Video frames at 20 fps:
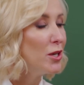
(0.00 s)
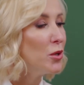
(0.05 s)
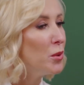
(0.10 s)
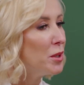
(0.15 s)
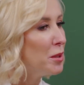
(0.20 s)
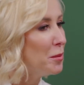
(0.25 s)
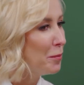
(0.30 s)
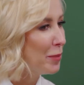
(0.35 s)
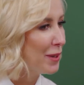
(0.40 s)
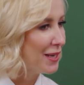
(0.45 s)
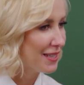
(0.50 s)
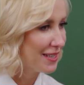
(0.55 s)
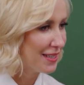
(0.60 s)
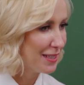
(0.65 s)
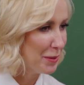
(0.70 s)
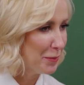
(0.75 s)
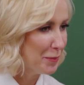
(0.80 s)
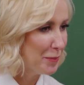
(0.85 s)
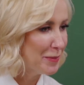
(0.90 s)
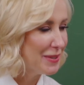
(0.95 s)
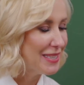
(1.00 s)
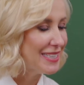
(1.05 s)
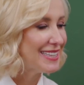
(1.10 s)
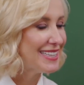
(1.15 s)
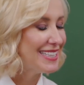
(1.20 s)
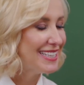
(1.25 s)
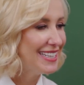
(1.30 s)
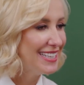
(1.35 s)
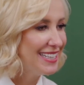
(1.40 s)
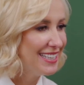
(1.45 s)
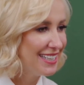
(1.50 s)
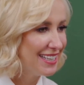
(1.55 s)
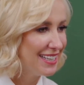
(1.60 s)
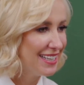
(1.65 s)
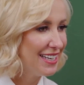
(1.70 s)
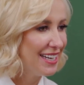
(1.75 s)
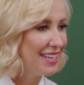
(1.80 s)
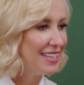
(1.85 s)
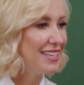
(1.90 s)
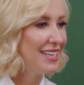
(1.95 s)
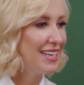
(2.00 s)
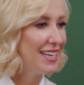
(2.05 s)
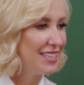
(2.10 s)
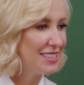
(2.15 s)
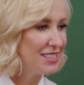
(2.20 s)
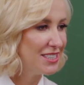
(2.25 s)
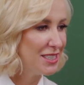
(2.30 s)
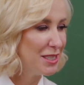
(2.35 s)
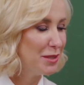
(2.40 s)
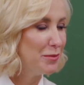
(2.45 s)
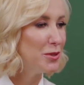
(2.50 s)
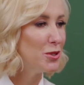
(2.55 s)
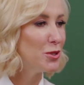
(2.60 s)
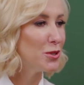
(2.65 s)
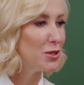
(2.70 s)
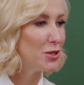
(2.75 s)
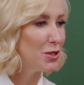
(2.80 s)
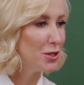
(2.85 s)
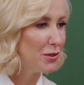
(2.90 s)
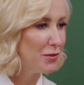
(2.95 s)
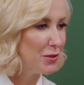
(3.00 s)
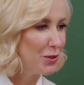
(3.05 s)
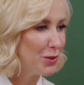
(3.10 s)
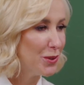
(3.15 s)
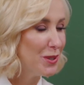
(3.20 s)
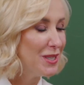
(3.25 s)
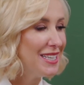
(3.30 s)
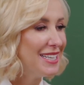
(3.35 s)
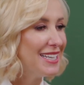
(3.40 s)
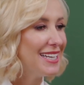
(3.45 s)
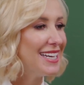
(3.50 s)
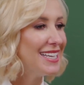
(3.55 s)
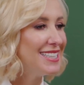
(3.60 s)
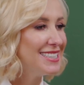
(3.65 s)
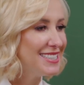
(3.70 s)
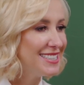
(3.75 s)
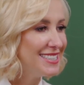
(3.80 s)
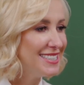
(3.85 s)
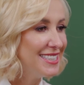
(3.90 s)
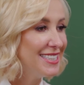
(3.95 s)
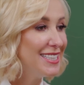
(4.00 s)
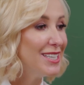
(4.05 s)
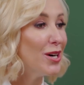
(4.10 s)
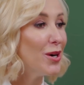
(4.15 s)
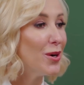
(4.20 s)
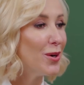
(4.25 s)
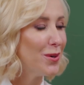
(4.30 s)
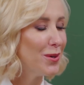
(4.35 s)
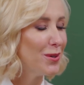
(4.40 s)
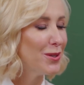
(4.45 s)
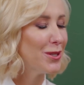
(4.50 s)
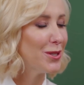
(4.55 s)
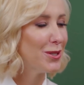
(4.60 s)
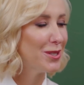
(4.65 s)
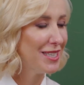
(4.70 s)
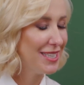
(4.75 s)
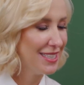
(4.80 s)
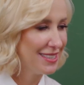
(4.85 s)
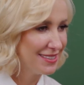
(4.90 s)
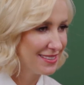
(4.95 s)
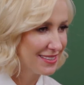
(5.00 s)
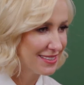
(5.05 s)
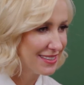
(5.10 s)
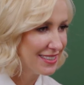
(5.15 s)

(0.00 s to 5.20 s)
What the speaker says: one better than Line and her team to serve you and see all your needs.